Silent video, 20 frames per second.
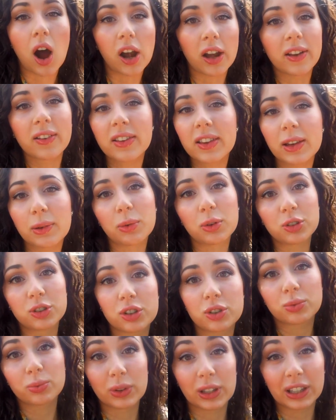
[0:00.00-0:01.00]
honestly, we'll
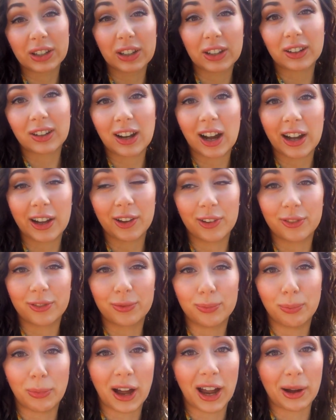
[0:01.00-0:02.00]
just really kind of
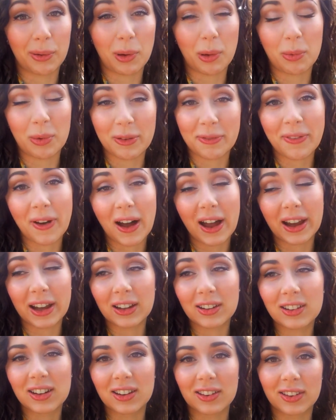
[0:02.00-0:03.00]
buy what we
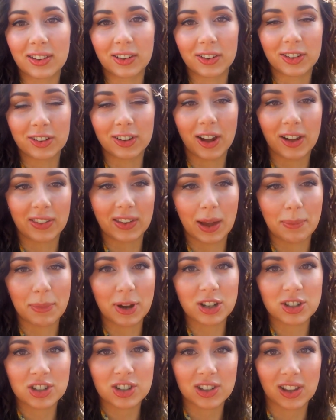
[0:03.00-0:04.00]
find because there's not that
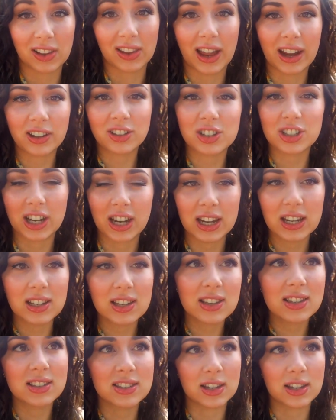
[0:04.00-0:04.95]
much selection.